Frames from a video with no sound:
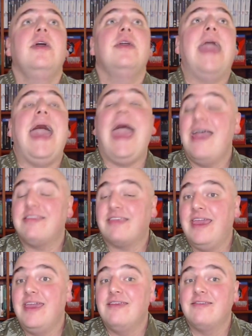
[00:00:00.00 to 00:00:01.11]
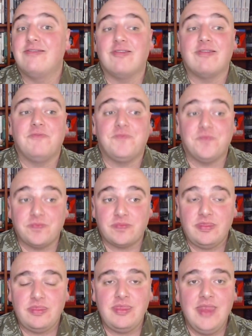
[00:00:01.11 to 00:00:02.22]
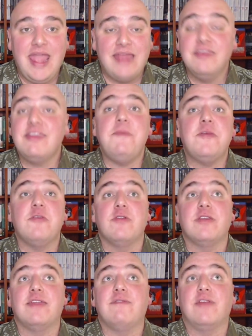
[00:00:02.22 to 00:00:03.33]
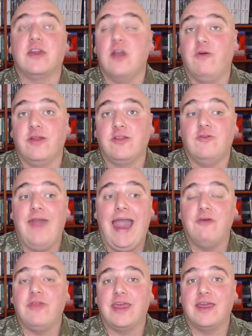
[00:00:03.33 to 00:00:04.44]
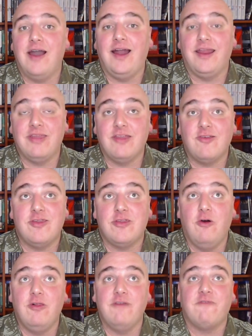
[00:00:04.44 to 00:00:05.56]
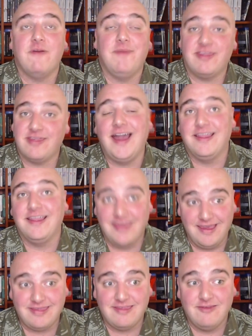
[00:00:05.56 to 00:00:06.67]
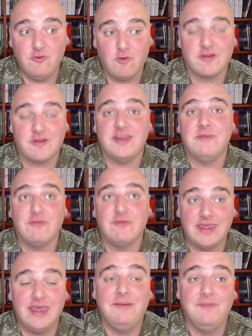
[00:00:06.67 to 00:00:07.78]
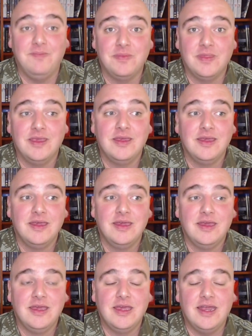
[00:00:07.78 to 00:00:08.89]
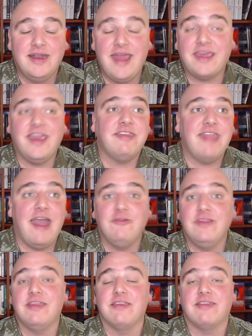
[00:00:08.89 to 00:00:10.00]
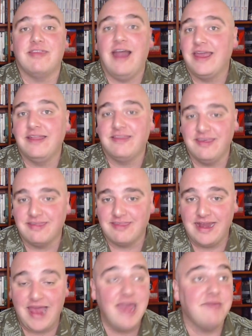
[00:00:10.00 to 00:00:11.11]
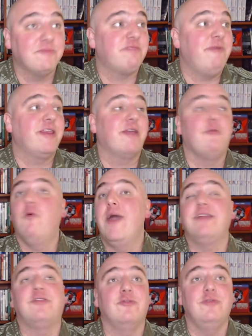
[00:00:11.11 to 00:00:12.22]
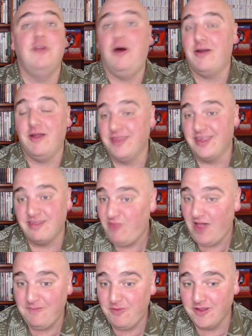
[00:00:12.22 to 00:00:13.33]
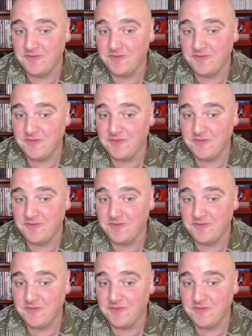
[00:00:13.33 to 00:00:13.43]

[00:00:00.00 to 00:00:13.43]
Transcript: as is, just, and this episode doesn't even go into how they got it. They just stole it from a scientist who works at a museum. In that case, how did the scientist get it? I am spending way too long on this plot point.